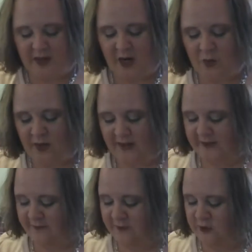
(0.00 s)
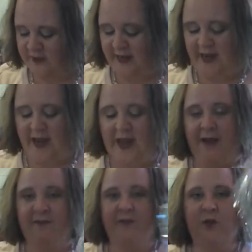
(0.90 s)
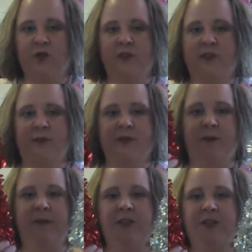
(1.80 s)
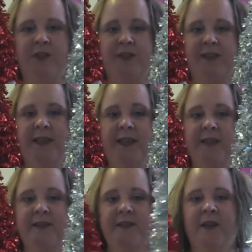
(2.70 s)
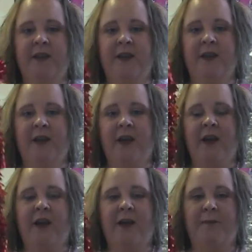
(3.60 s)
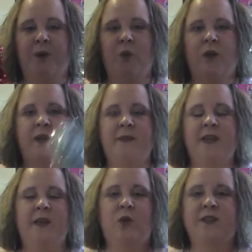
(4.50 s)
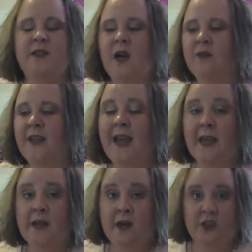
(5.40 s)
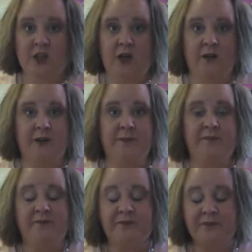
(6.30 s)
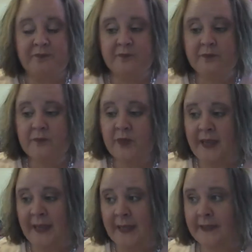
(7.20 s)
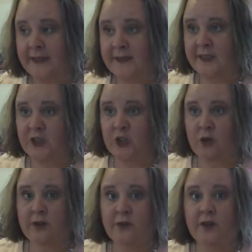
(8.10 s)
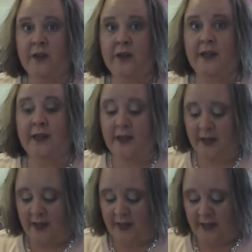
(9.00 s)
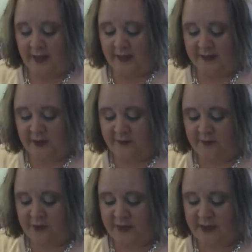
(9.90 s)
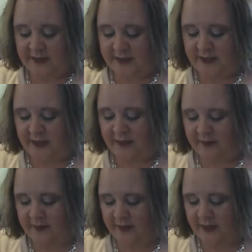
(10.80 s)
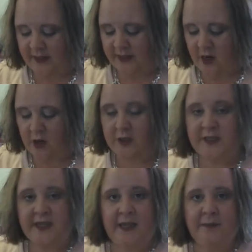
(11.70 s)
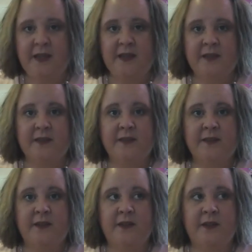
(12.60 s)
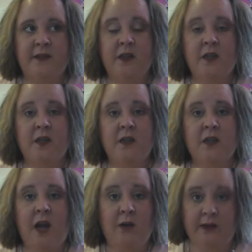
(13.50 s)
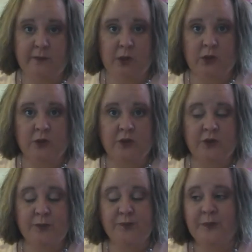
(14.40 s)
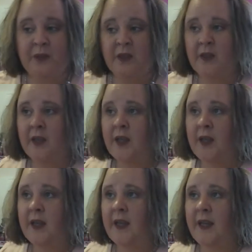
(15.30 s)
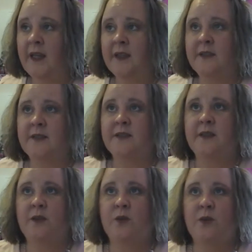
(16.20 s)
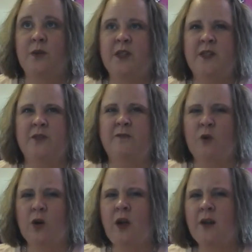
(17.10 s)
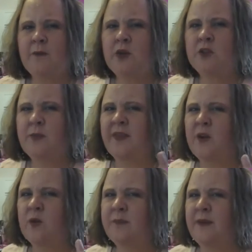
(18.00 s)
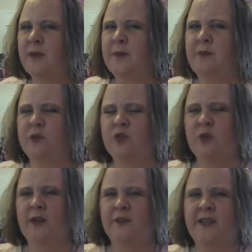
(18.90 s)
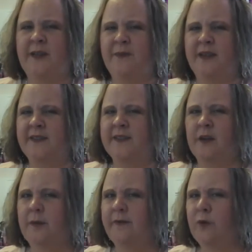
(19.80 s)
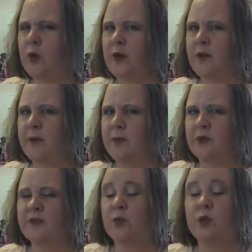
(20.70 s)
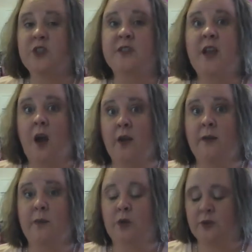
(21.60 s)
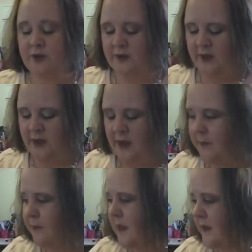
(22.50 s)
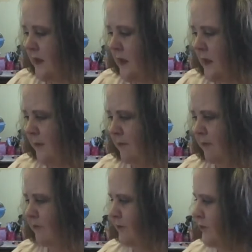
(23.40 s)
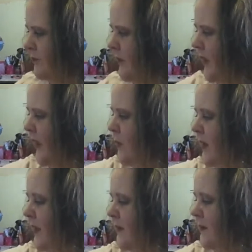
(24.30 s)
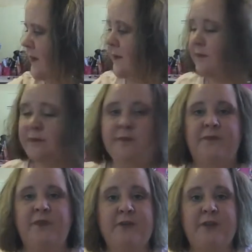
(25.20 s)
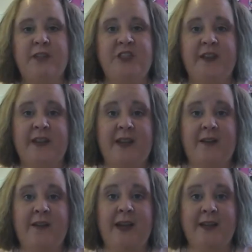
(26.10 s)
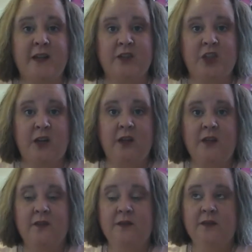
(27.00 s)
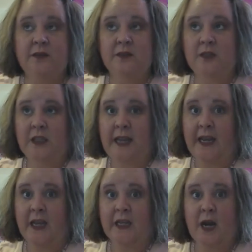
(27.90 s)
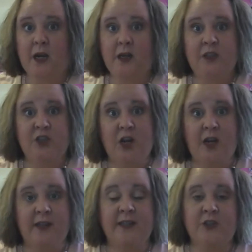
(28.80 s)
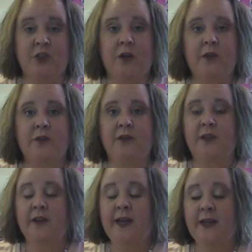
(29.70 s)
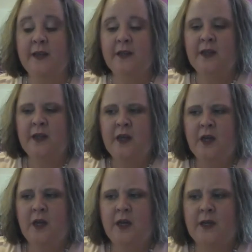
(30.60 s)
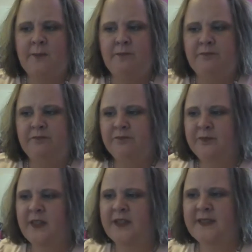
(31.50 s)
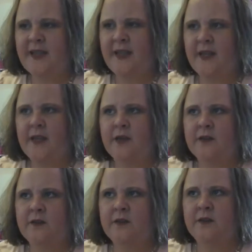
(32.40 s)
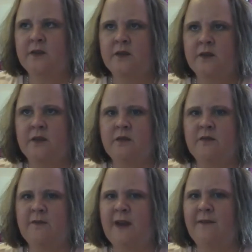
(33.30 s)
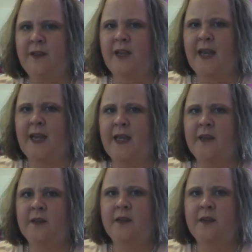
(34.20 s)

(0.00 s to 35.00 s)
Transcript: Alright, so first thing I have, of course, that was in my picture is these. Um, we're going to be in what's called the Eggnog Jog. And in Charlotte, North Carolina and it's November the 19th and our team is calling birds and we were going to do four calling birds but I thought well if other people join our team then it's not going to be four calling birds so we're just calling birds but um, anyway feel free to check that out eggnog jog eggnog jog in Charlotte North Carolina um, it's a 5k